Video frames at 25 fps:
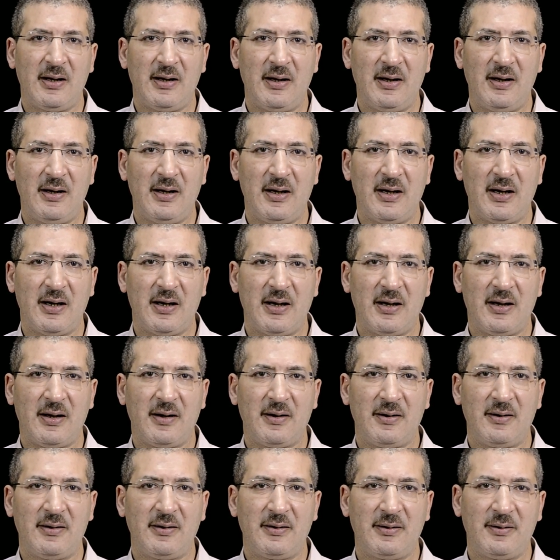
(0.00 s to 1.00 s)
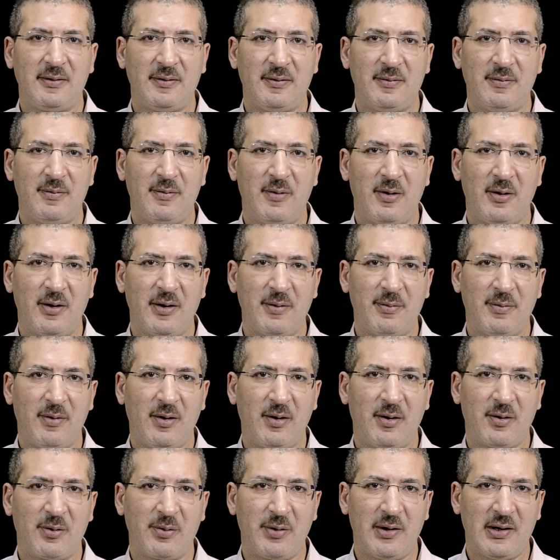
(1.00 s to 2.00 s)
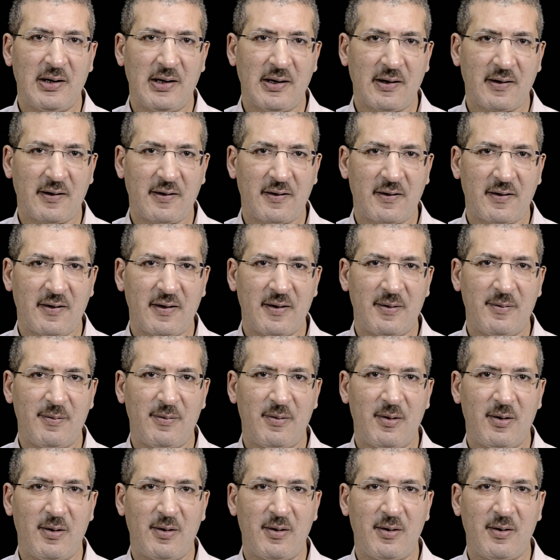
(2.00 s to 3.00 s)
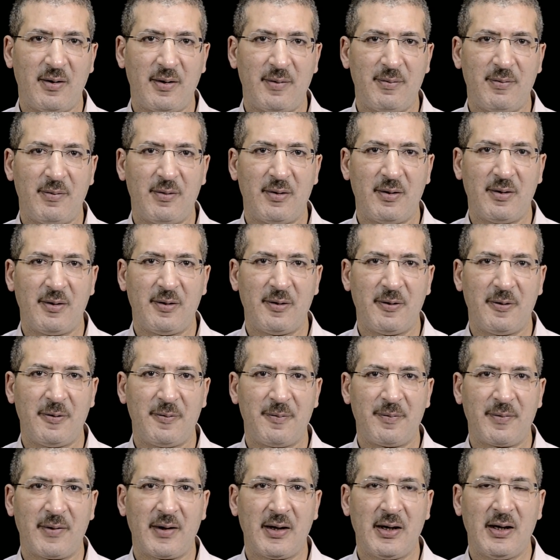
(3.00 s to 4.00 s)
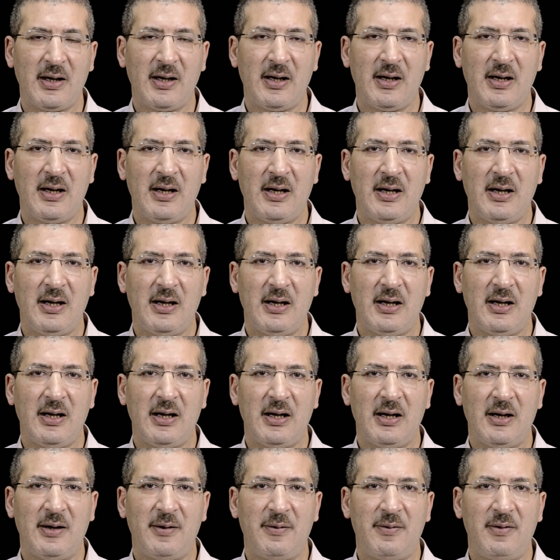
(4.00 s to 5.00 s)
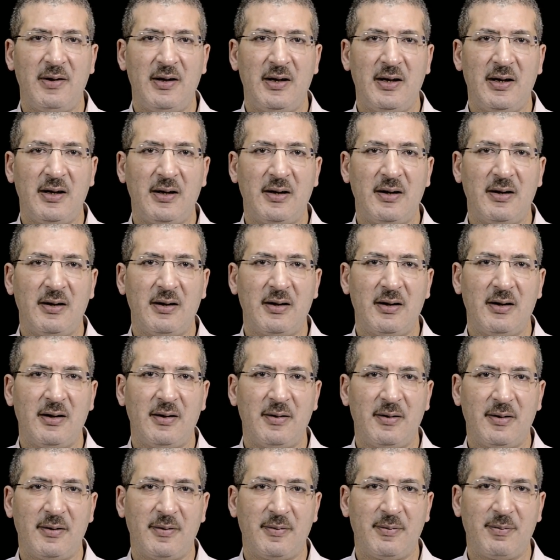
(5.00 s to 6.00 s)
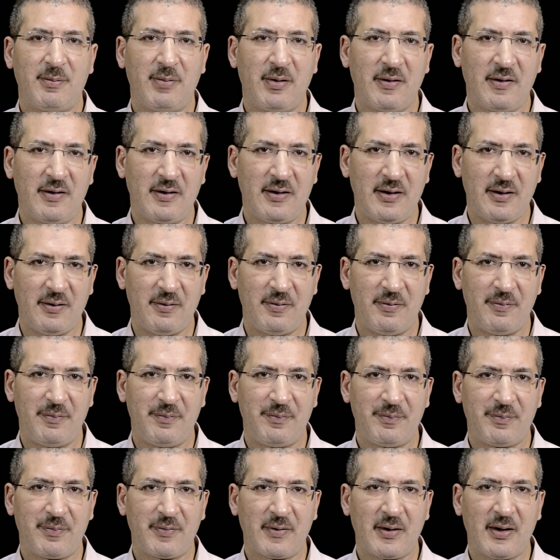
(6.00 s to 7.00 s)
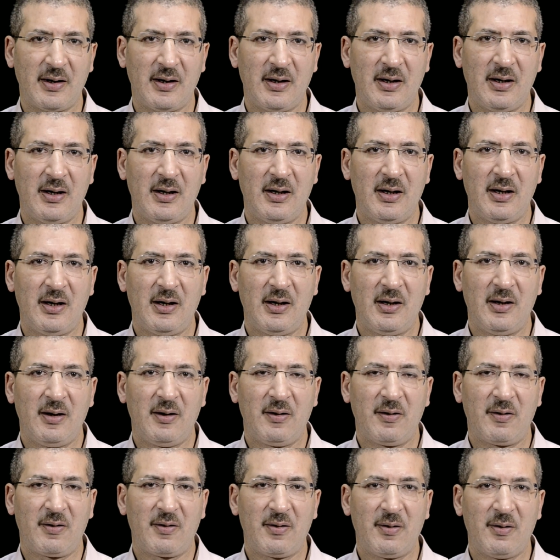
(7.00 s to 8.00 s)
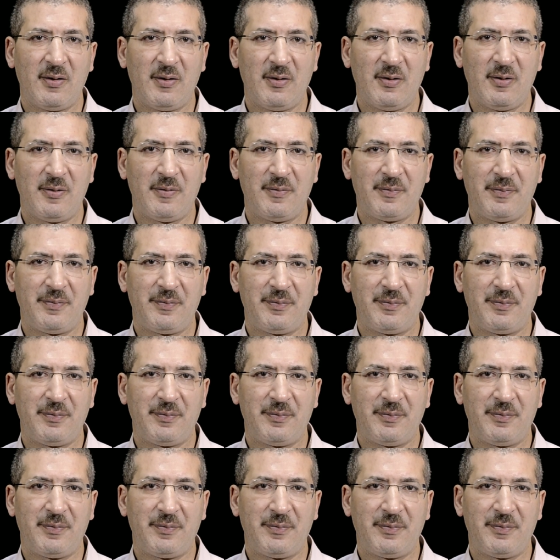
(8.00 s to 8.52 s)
they are more and more relaxed and more feeling positive. So